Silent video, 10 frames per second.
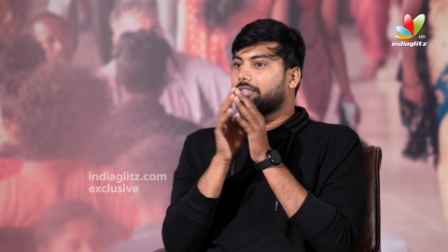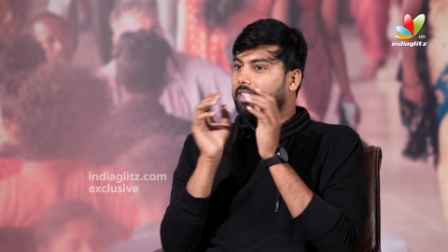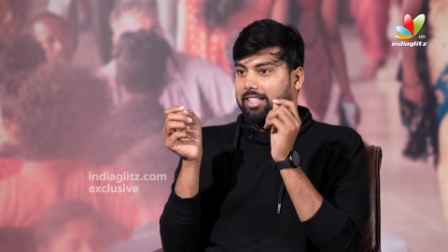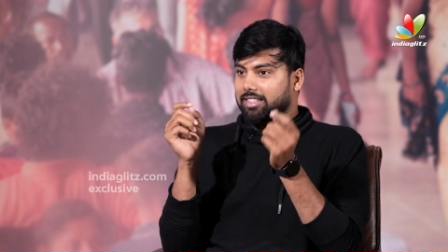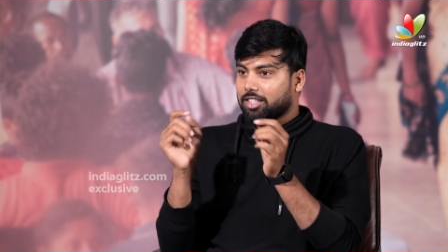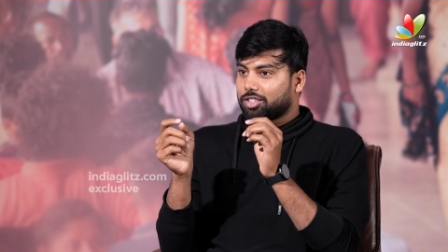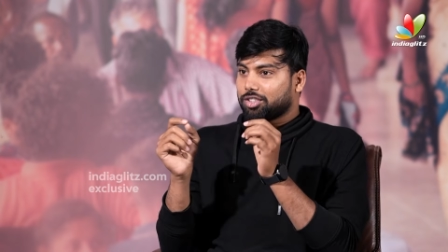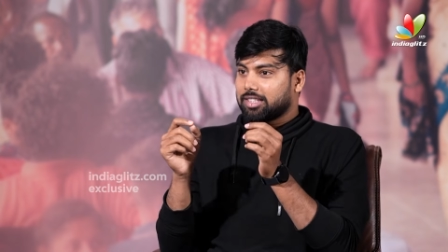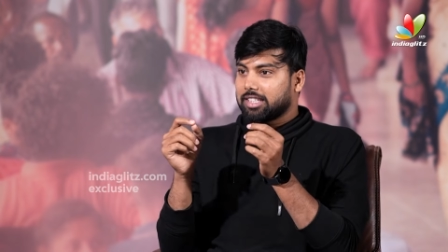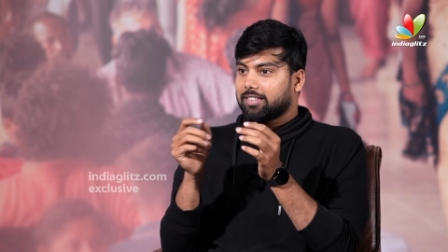After teaser
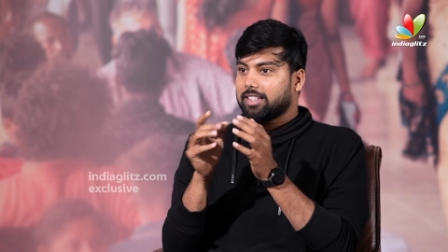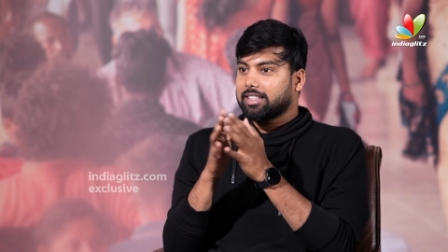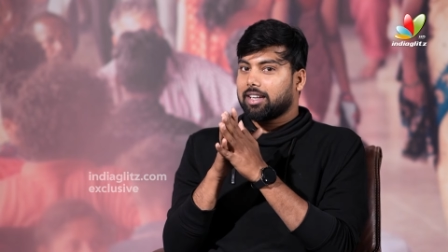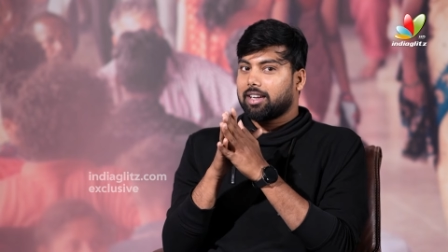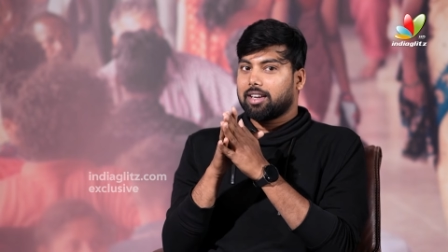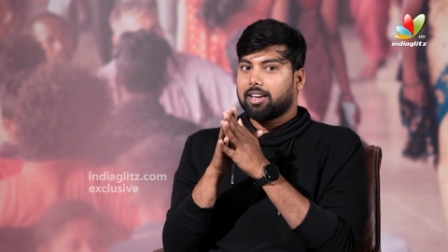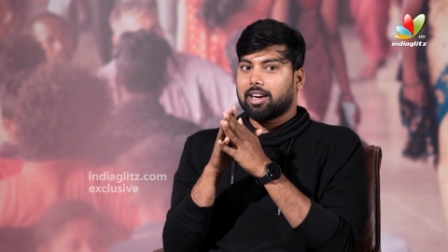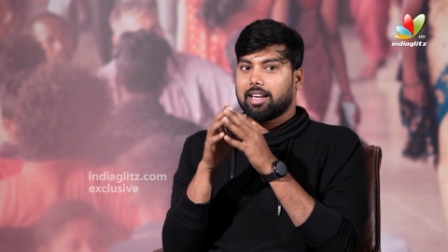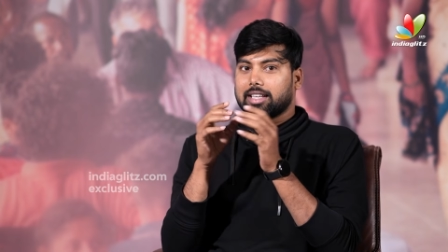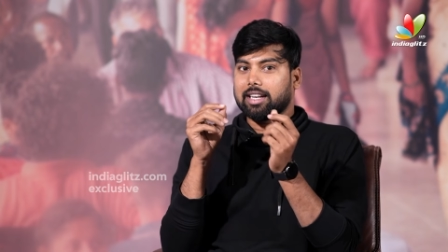choosing tarvata,
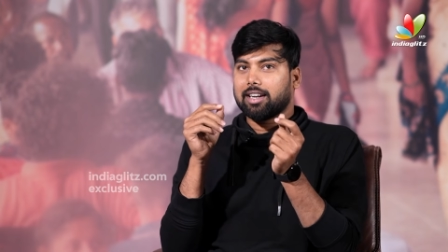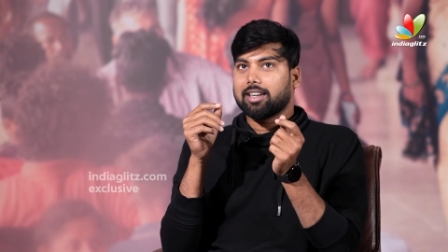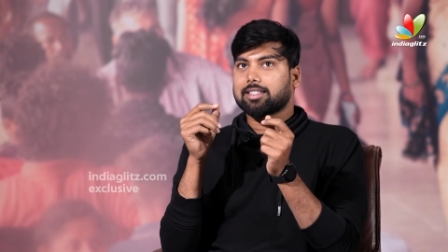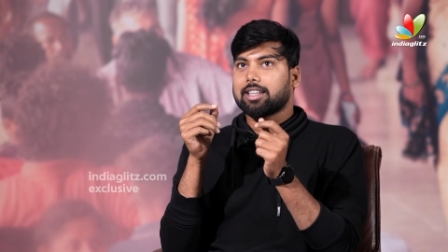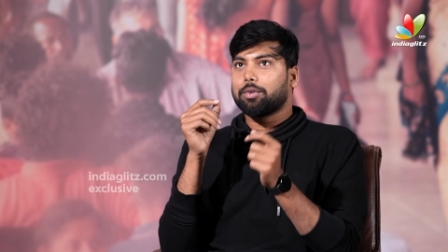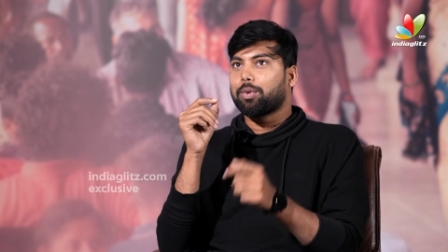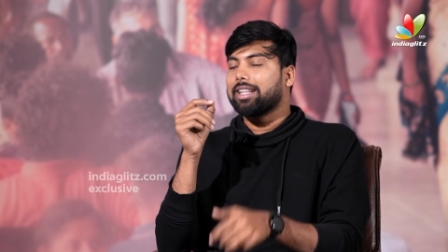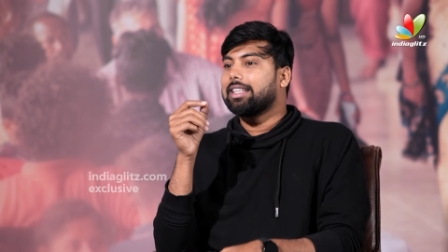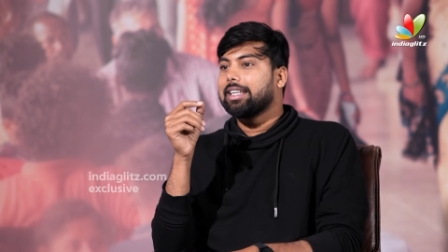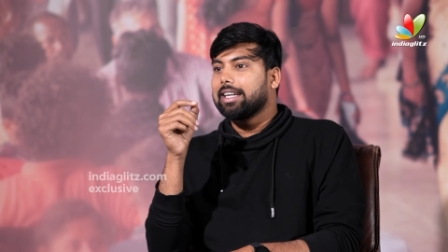I can understand
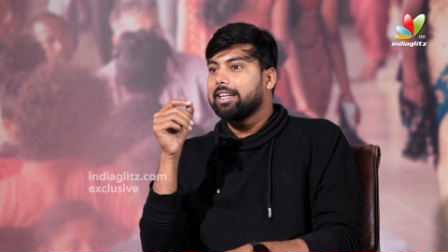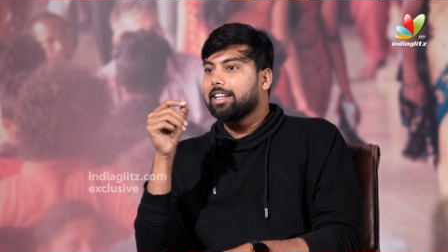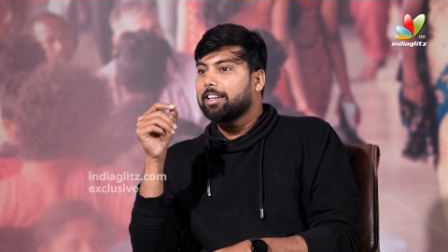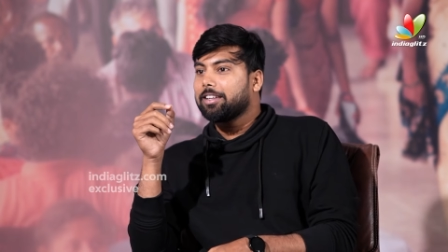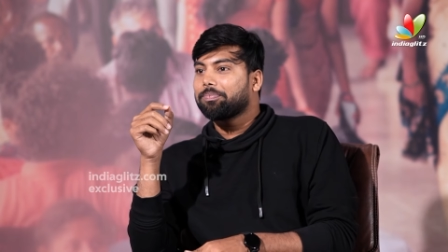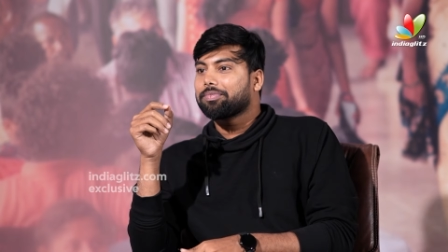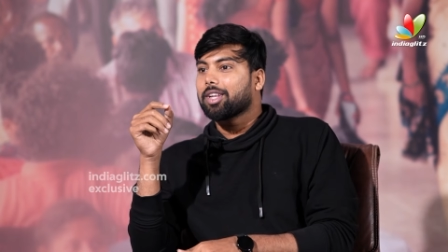one thing entante.